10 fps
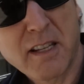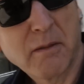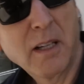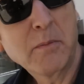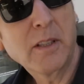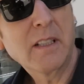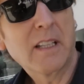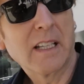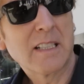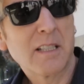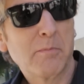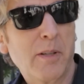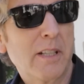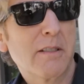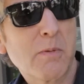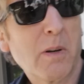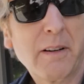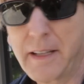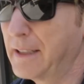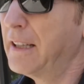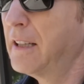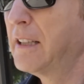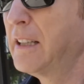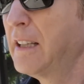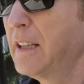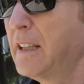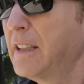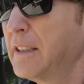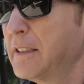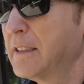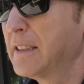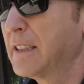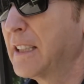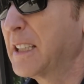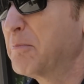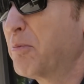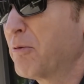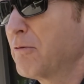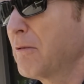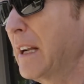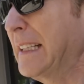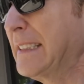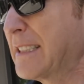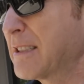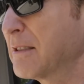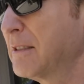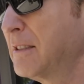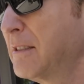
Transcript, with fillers: So I'm going to guess that Peter's wearing a bright...